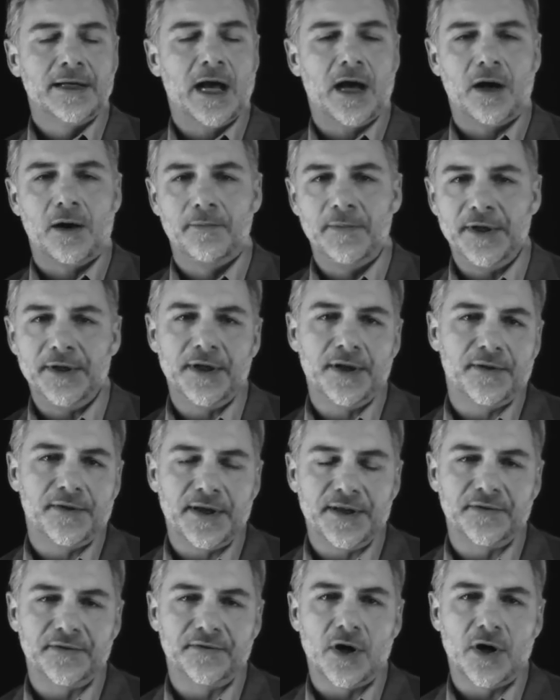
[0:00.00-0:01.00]
Now, a million
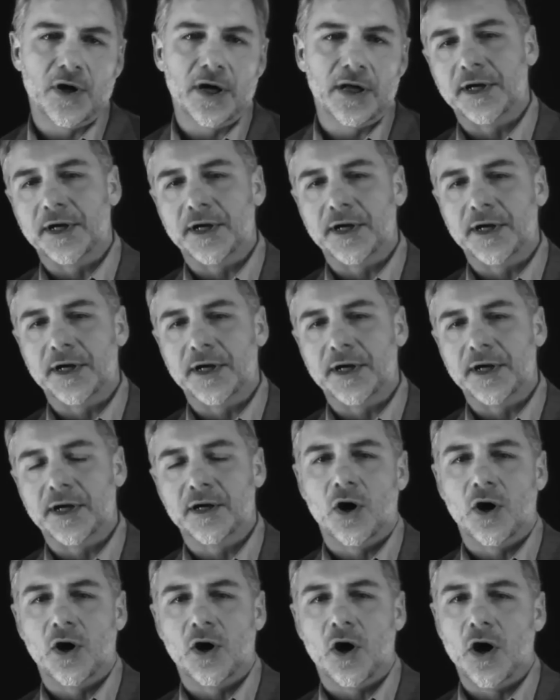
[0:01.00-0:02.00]
things have gone on over
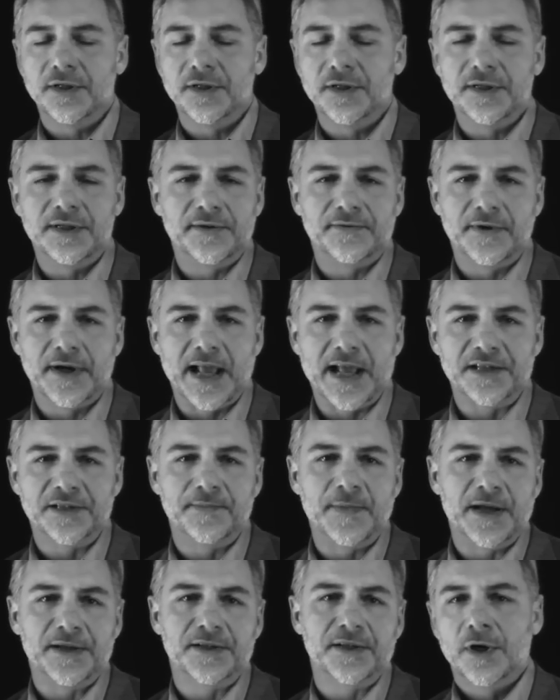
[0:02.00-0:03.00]
there and all the different
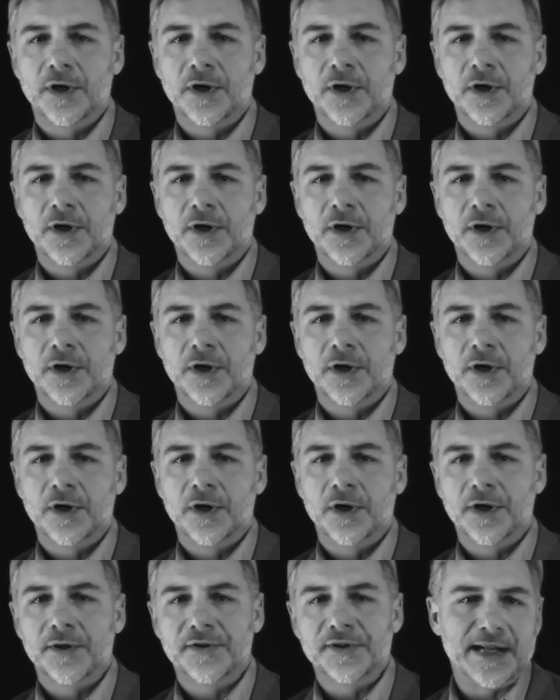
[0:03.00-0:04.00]
aspects of that.
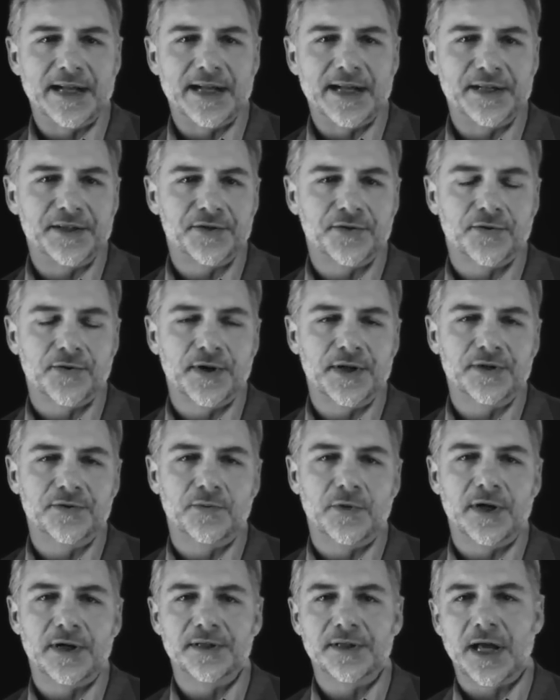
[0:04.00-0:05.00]
One of the side stories
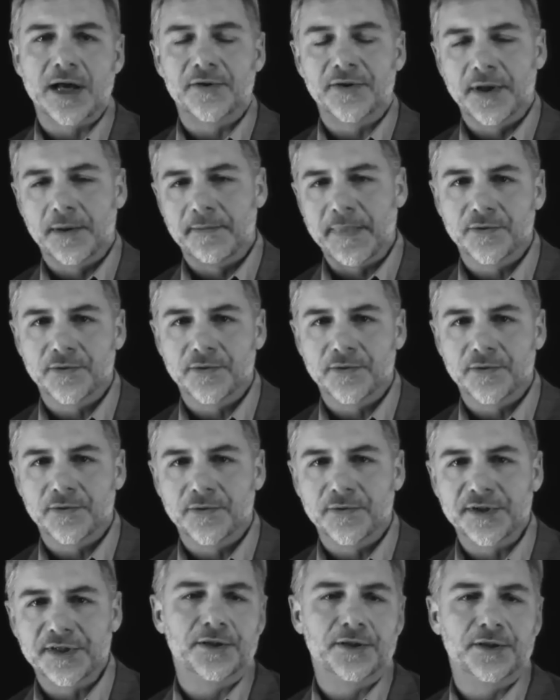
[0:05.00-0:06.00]
was how the
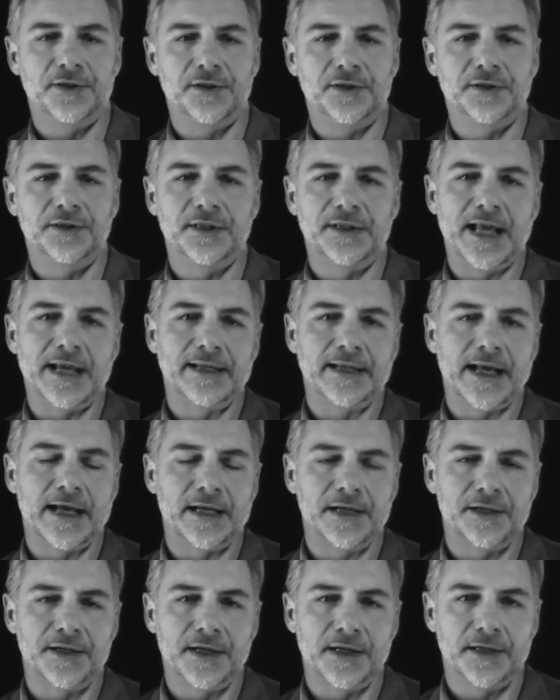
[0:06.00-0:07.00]
ambassador was killed, and that
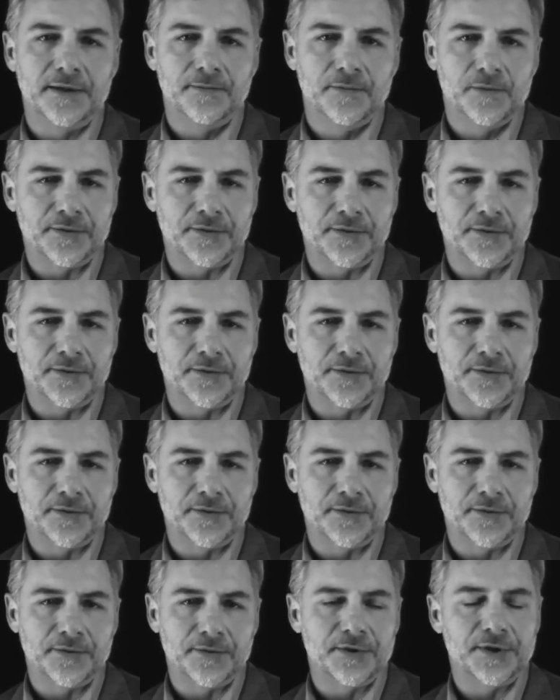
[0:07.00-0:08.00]
got into
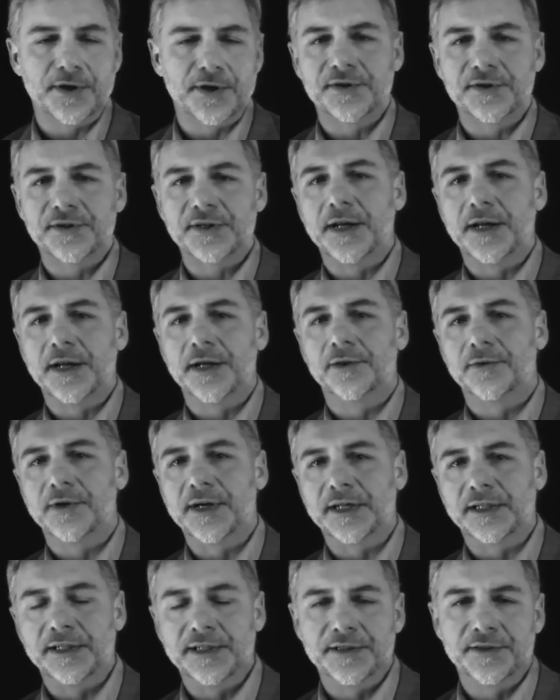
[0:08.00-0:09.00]
Secretary of State
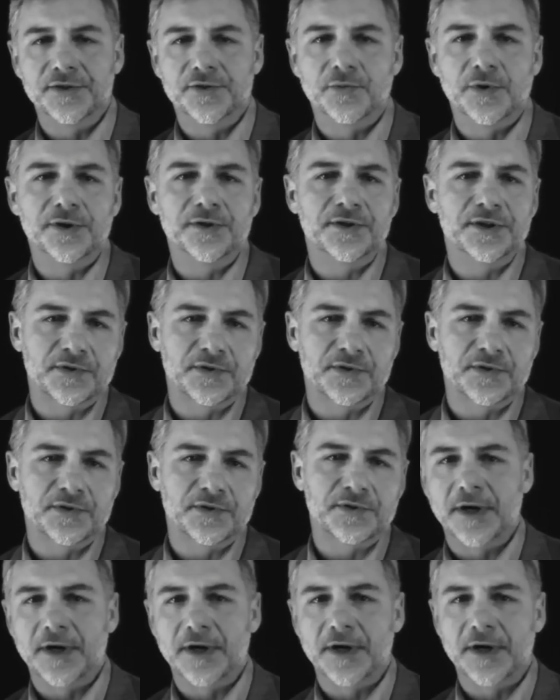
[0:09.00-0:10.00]
Hillary Clinton's, whether she was
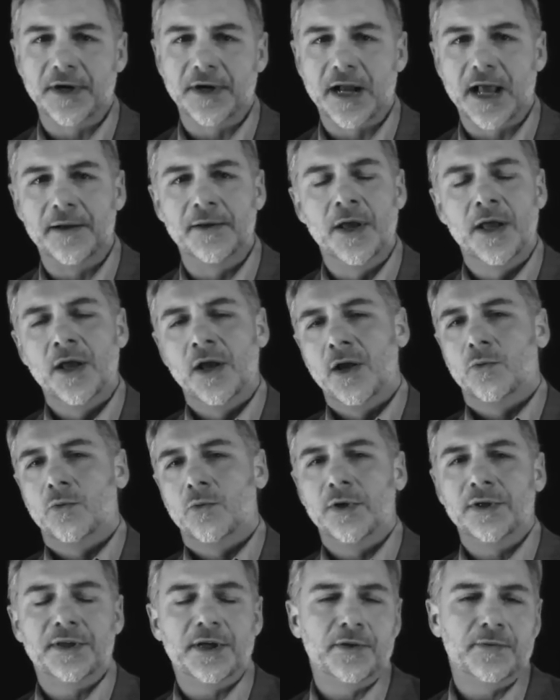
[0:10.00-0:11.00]
responsible or not.
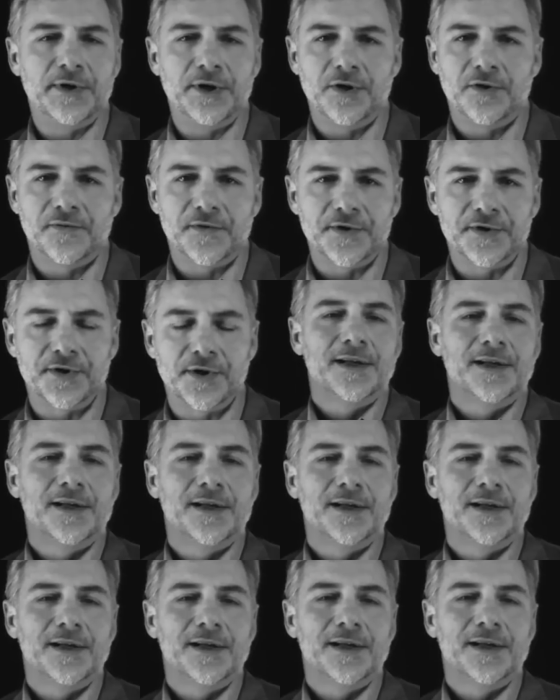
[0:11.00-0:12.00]
One thing we know for sure
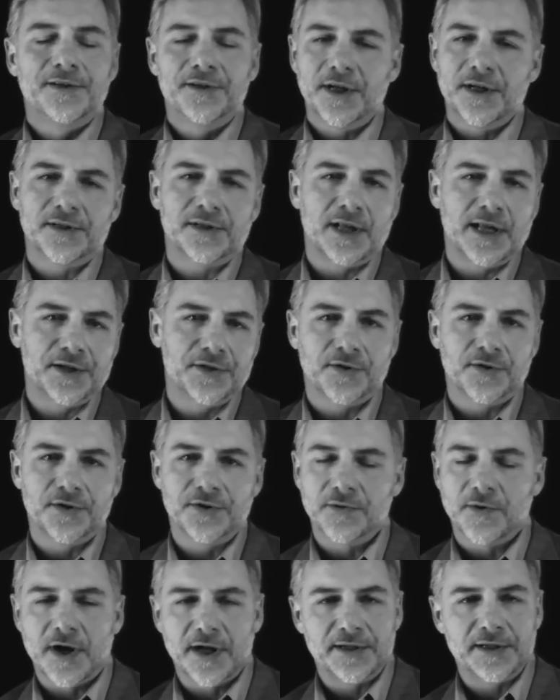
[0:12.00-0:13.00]
is, just like
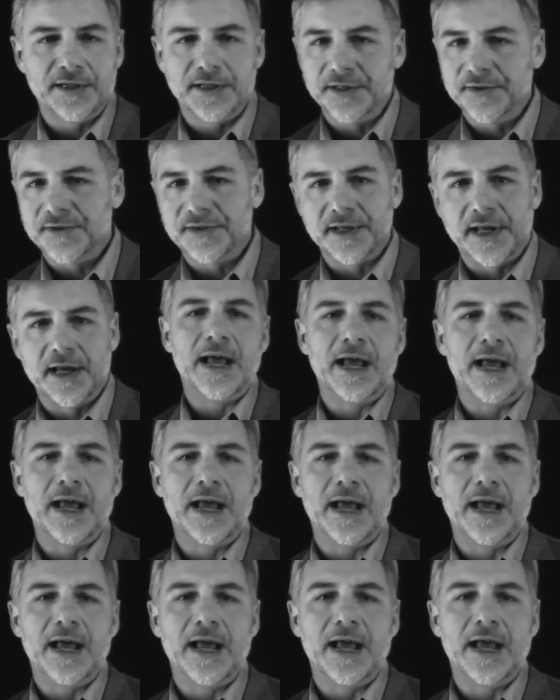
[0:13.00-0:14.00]
George Washington said,
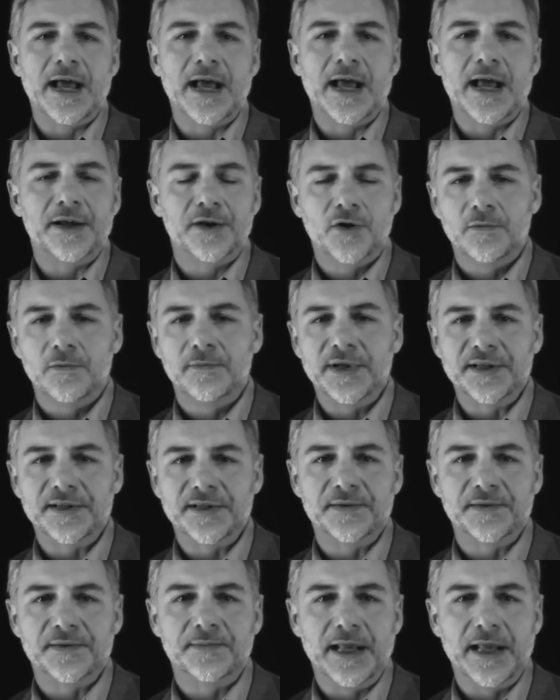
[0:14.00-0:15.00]
we've got no
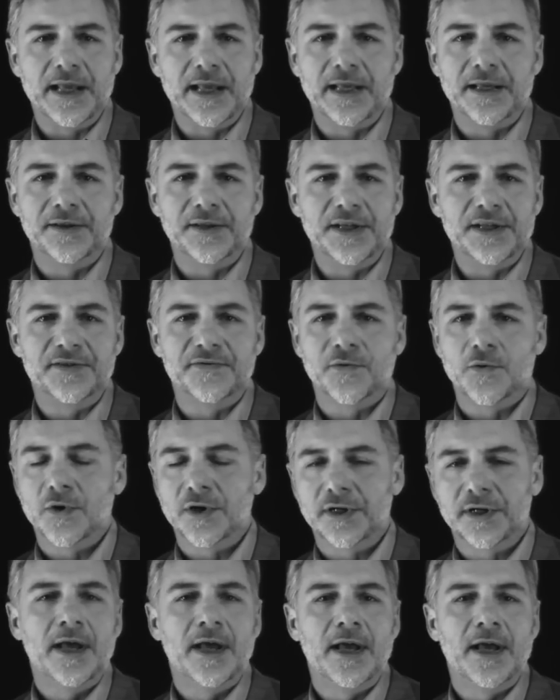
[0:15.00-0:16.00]
business being in these
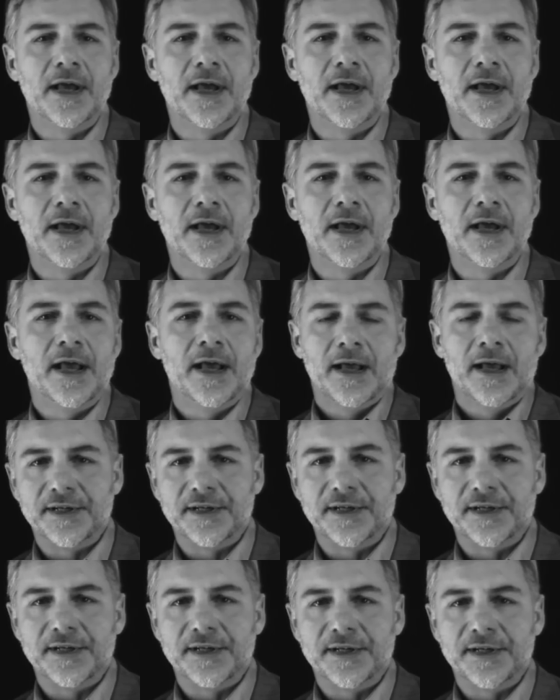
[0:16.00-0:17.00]
foreign countries
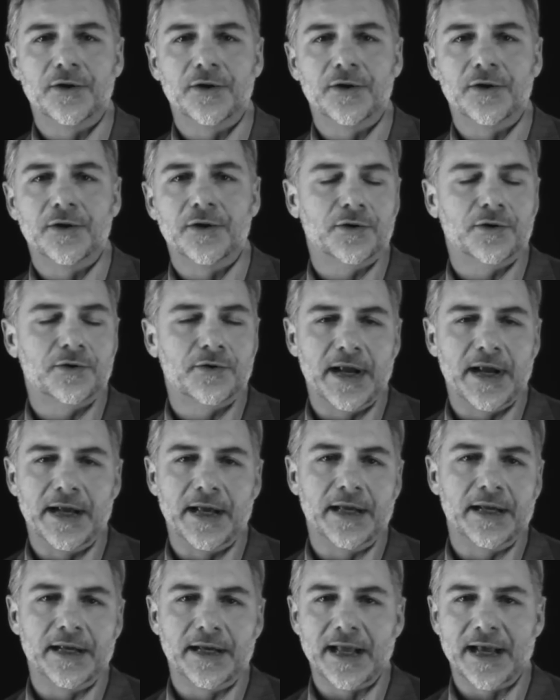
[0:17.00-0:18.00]
agitating or
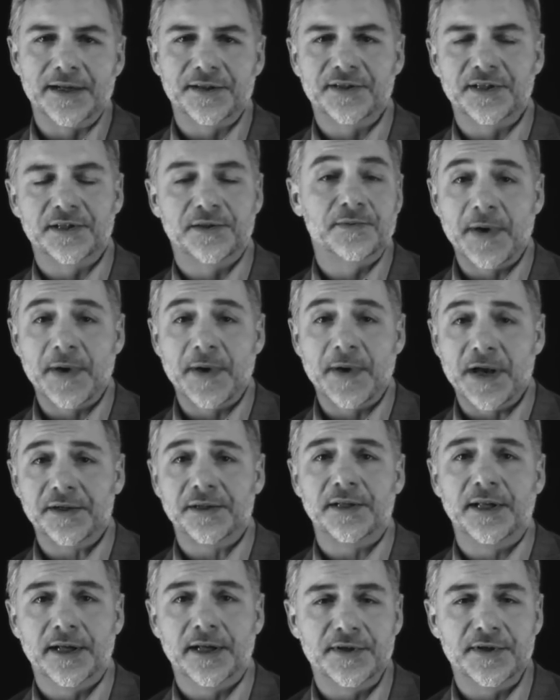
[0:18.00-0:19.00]
creating any kind of system,
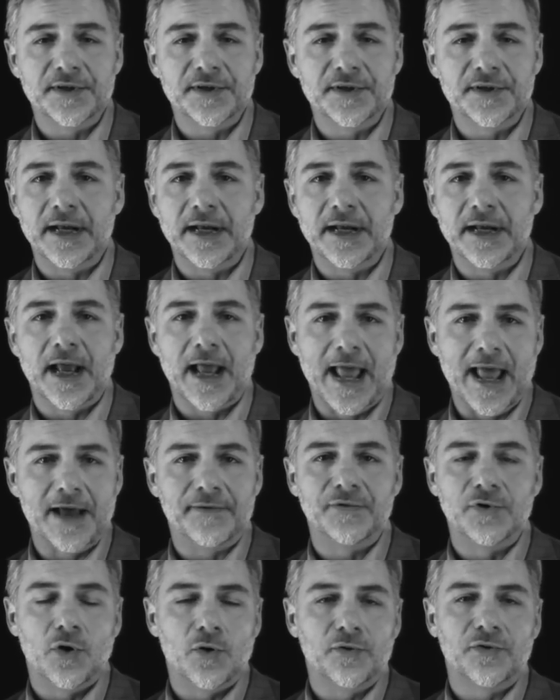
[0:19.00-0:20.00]
especially in countries that
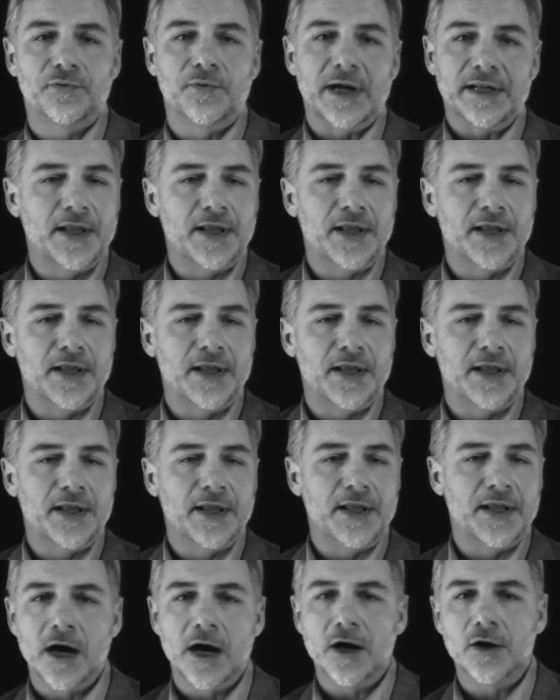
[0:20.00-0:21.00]
have no threat to us.
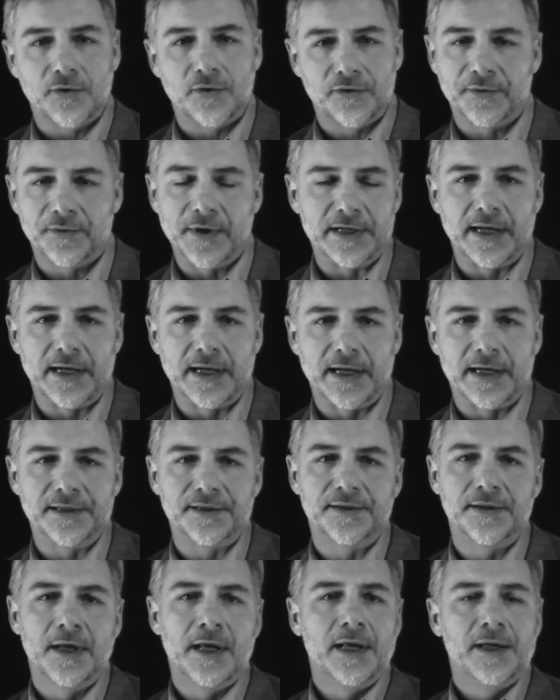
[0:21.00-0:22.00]
And they are no threat to
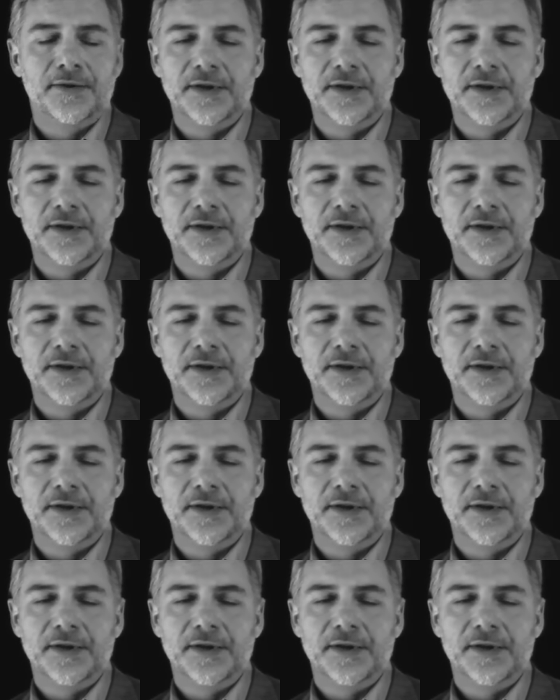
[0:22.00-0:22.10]
us.